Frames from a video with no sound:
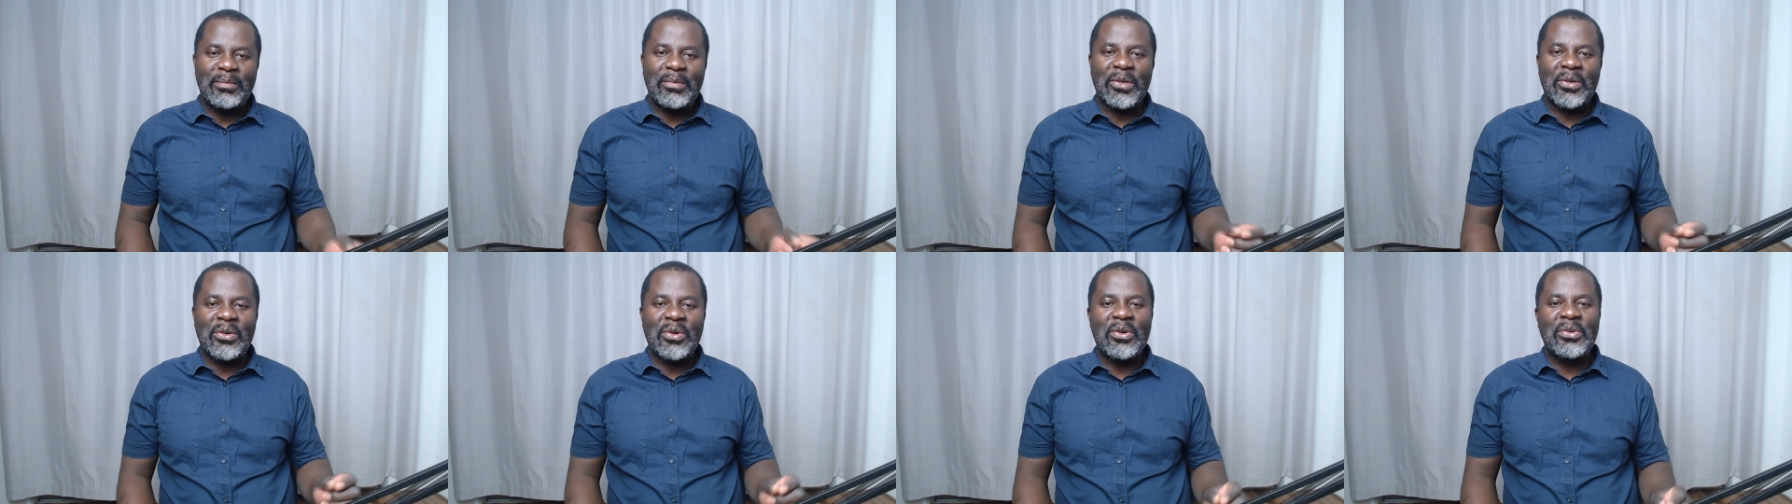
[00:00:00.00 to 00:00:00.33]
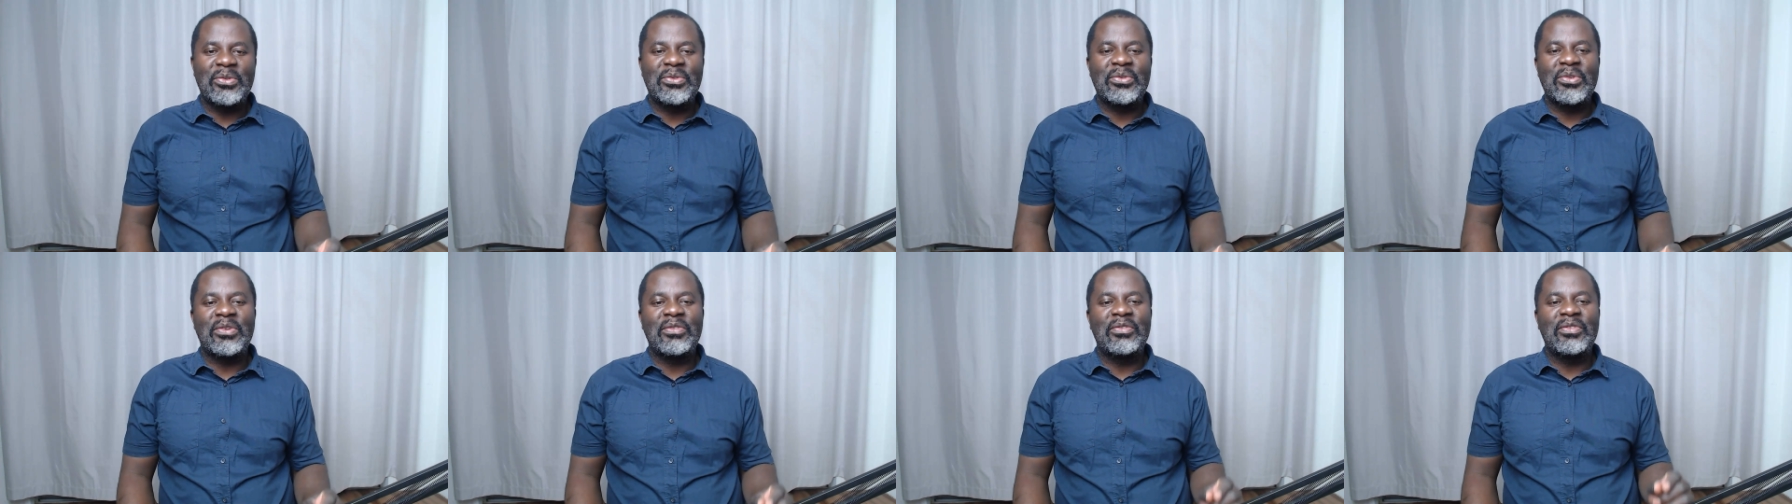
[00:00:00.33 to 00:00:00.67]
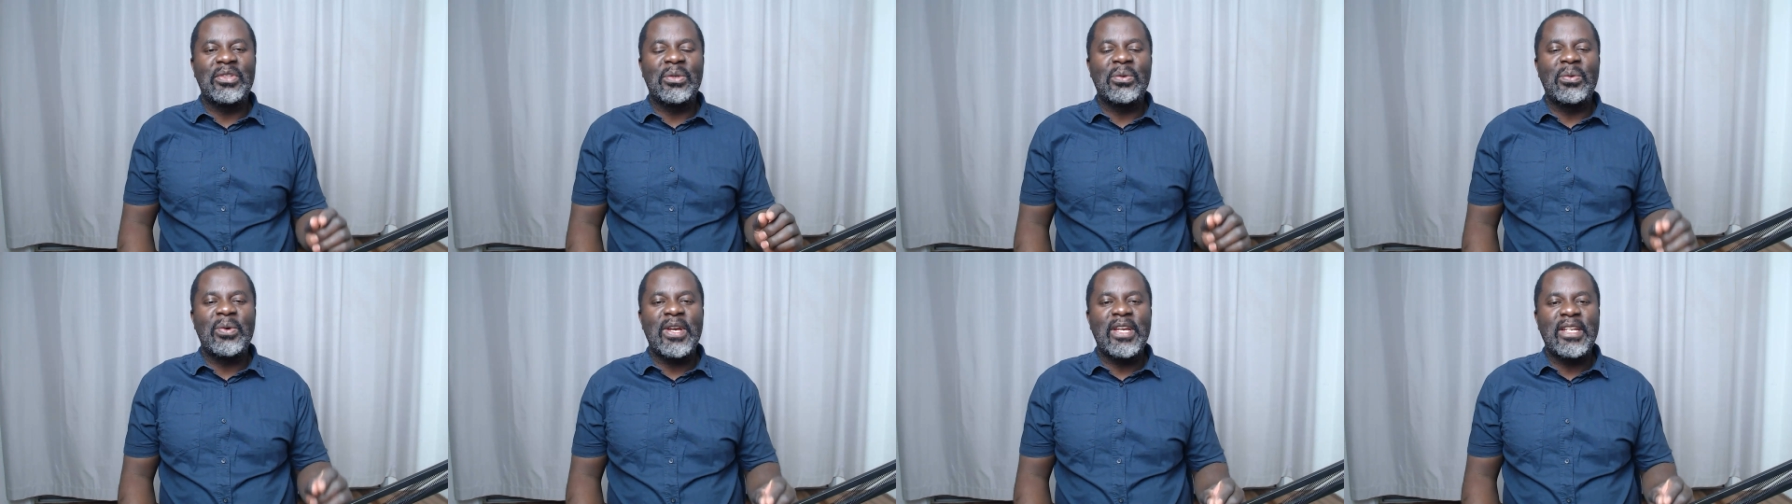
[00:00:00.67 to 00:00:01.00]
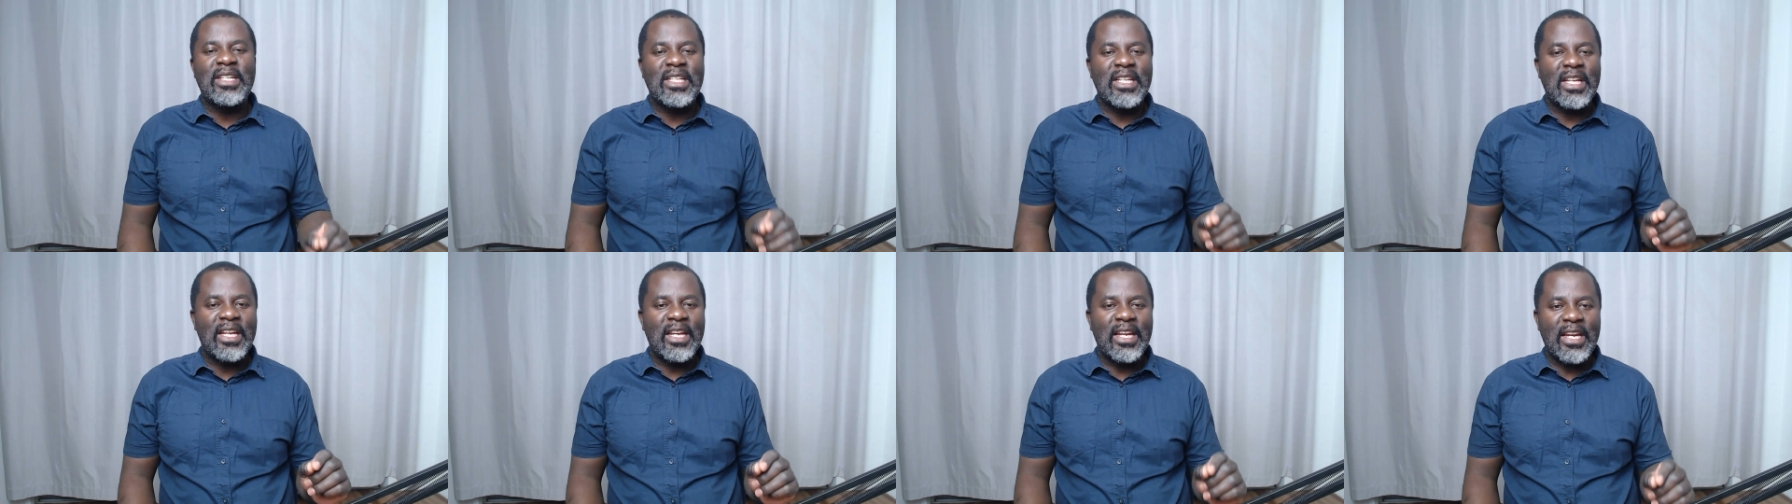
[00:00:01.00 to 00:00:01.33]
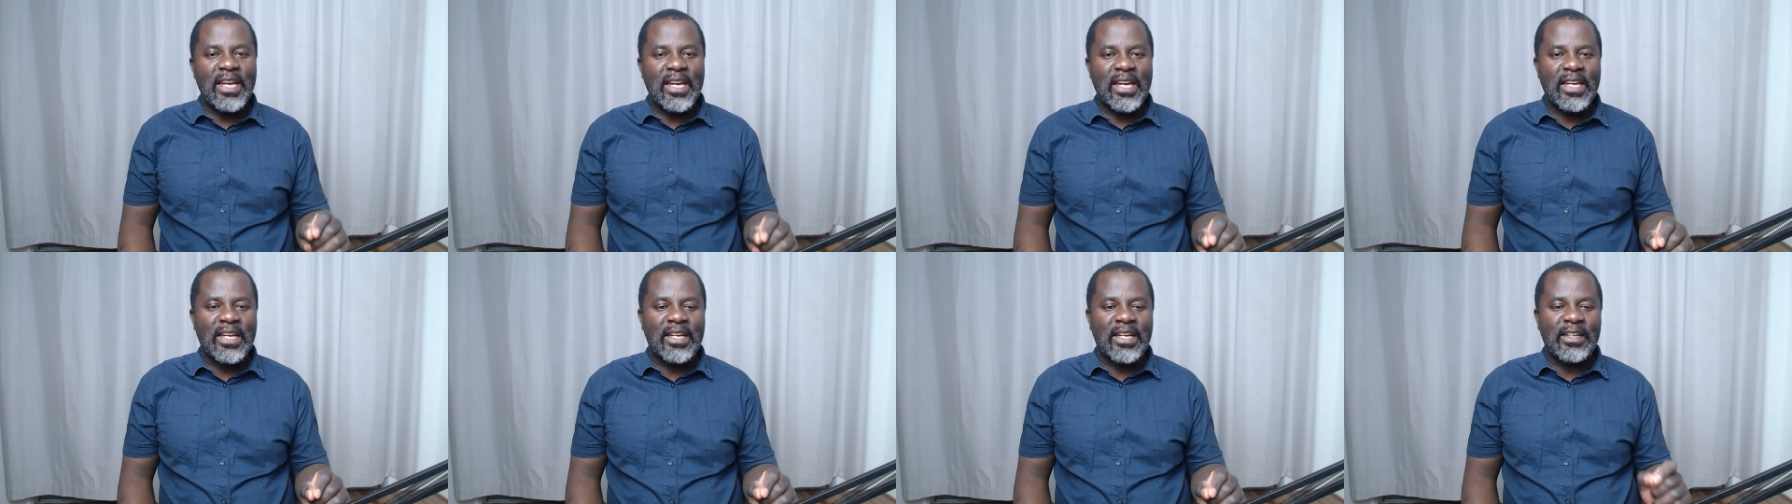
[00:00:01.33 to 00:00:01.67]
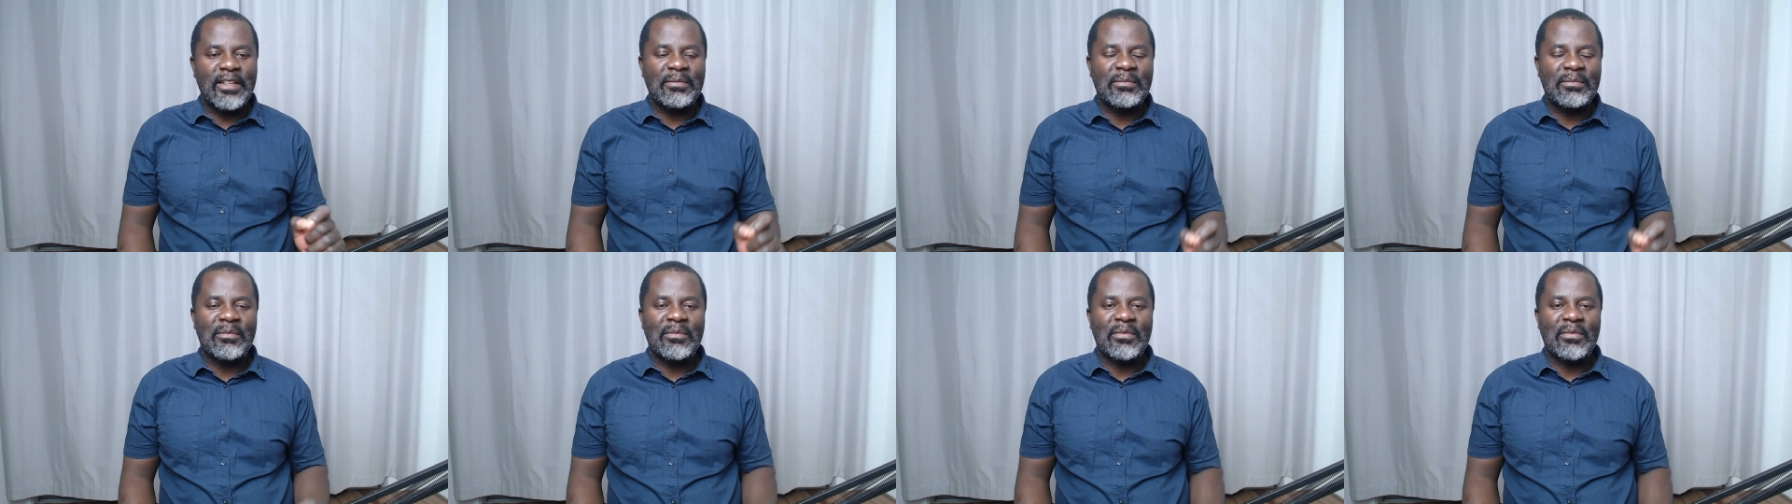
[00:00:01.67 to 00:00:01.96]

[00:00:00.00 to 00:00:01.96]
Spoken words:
Because of the word in.